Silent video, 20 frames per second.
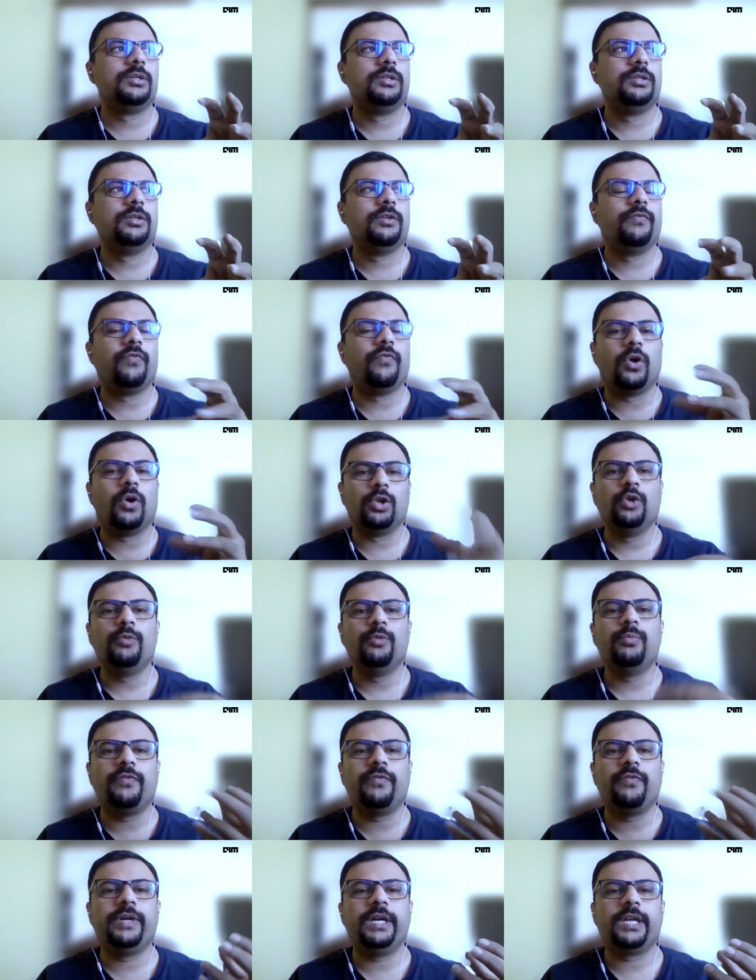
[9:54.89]
the volume
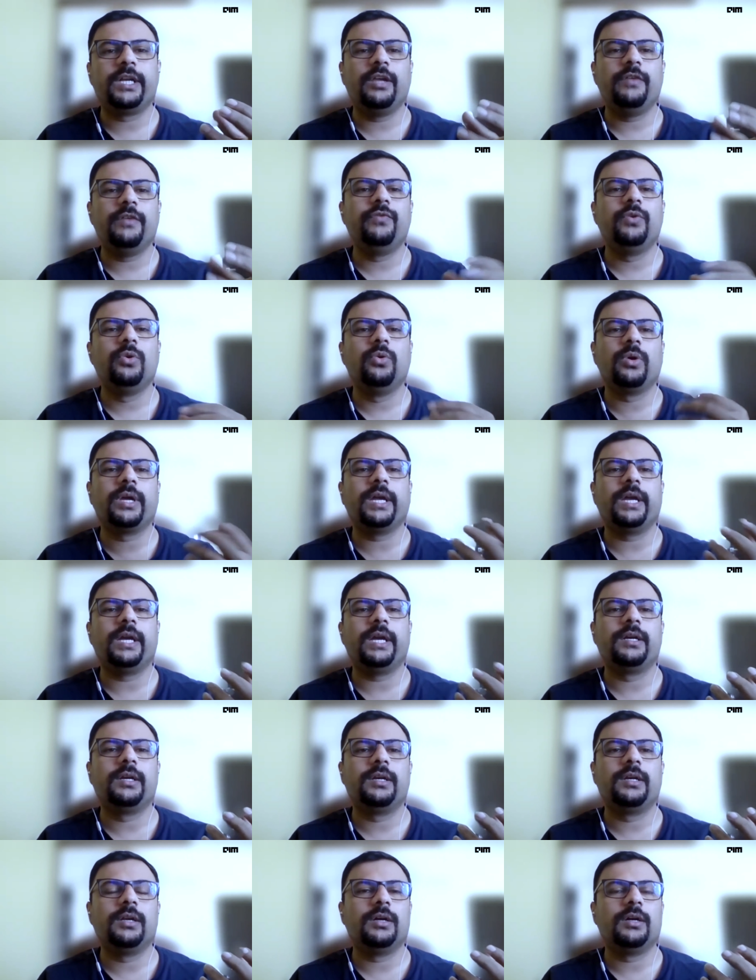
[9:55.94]
of data, if you look
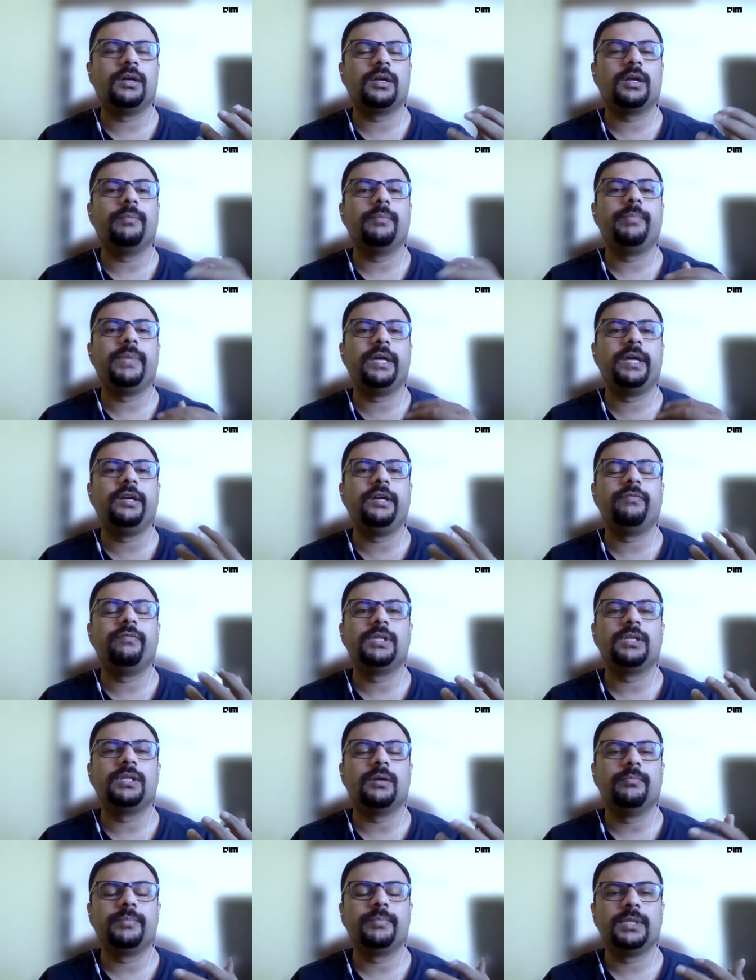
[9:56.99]
at, uh, compare it with
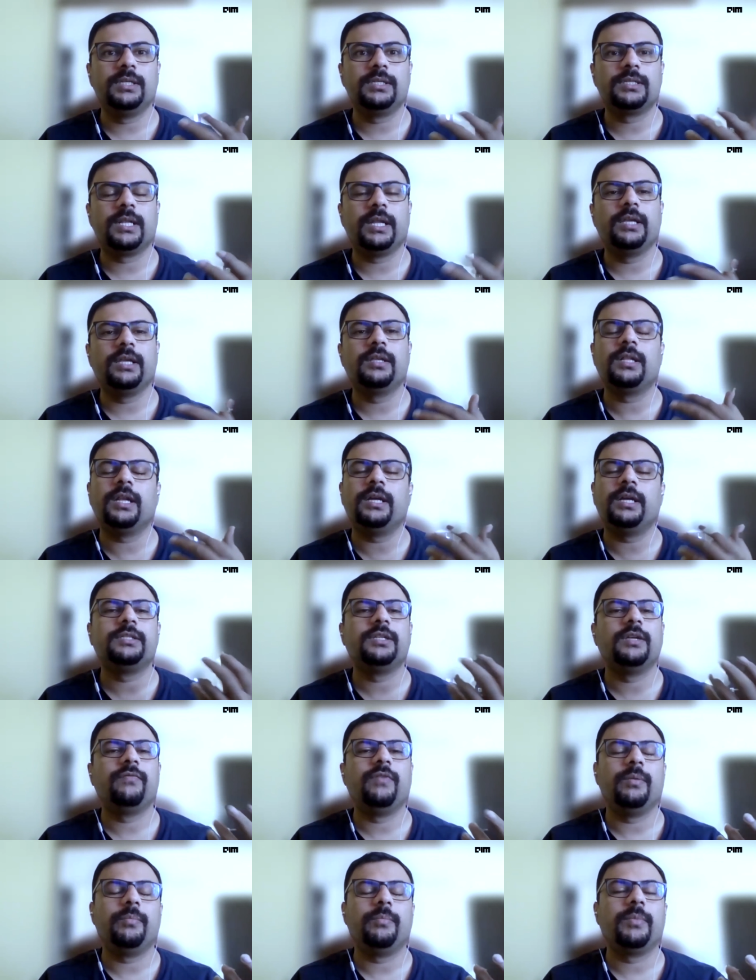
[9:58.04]
companies like, let's
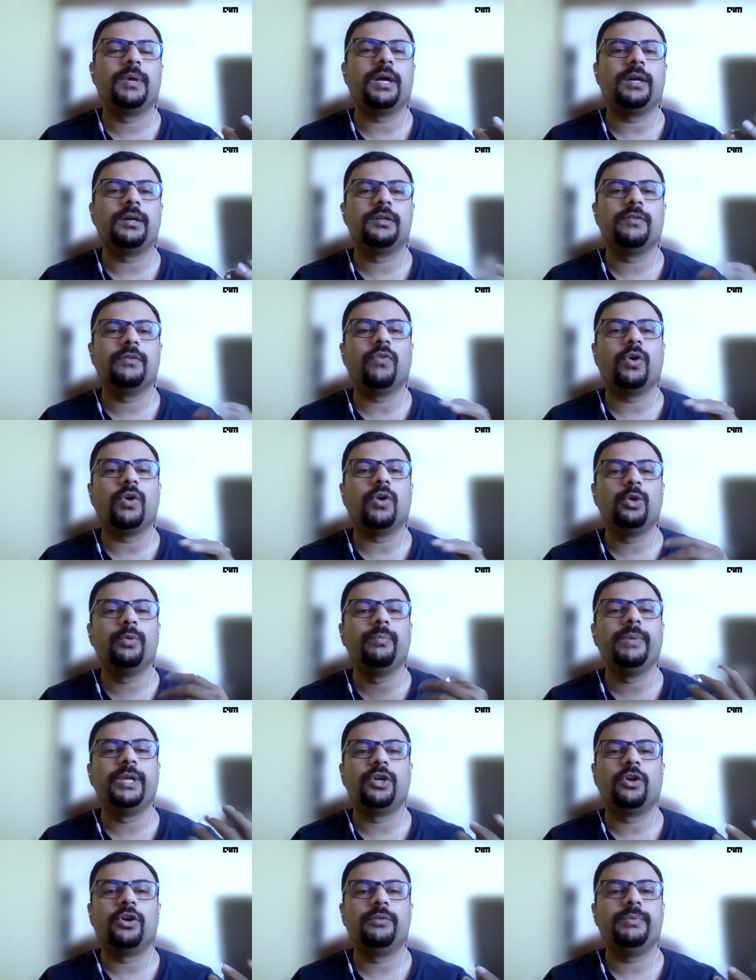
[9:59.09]
say Flipkart, the volume
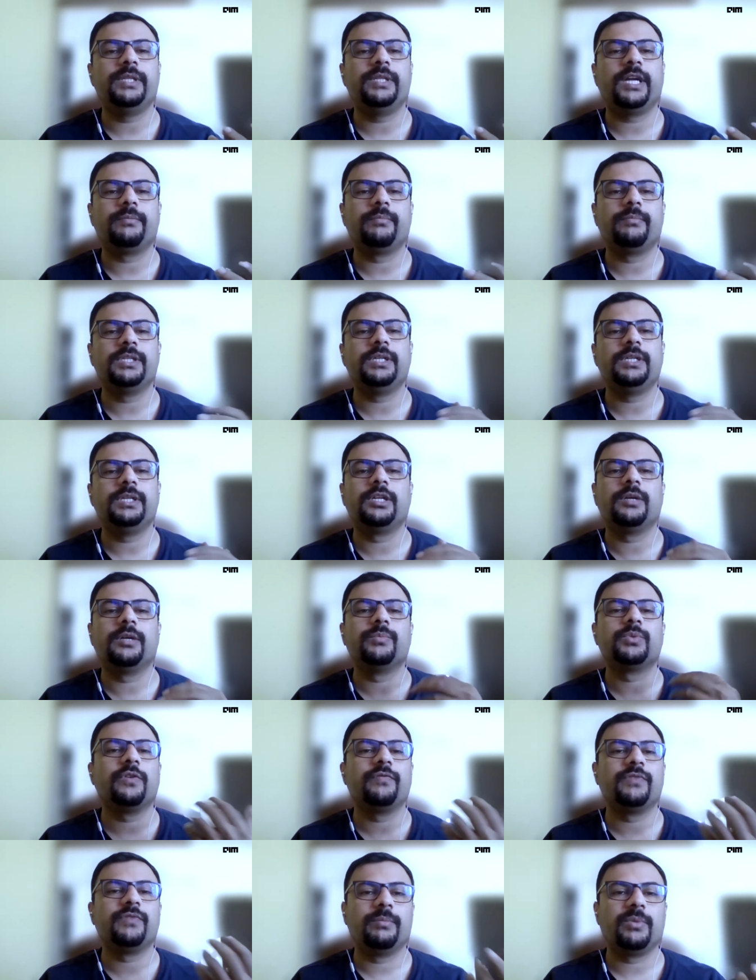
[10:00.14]
may not be that much in terms
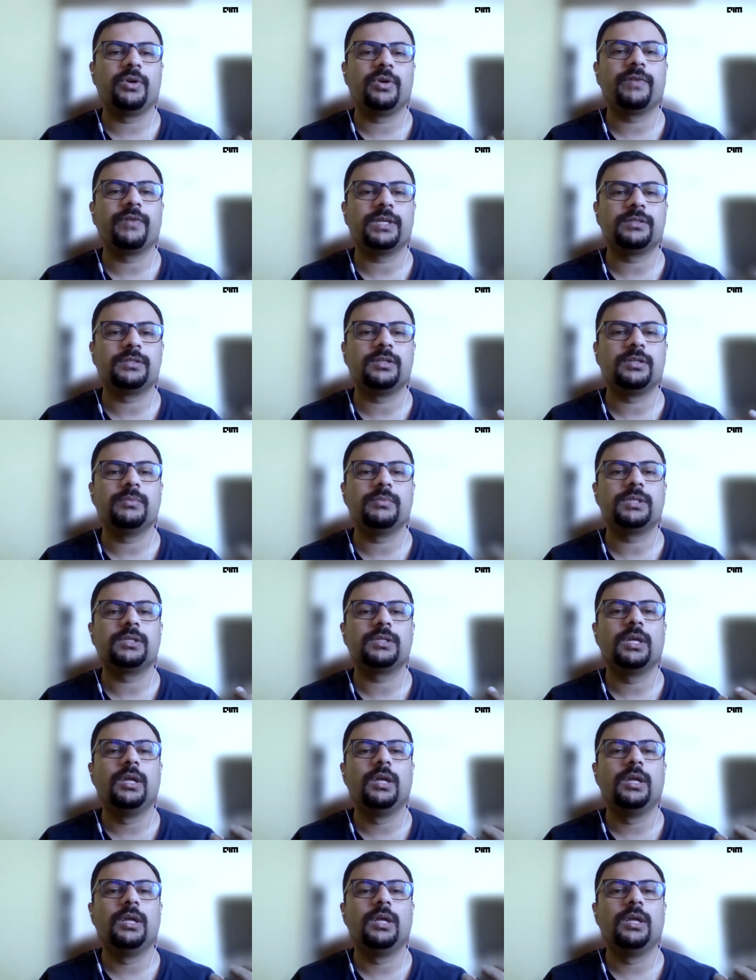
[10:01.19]
of number of customers,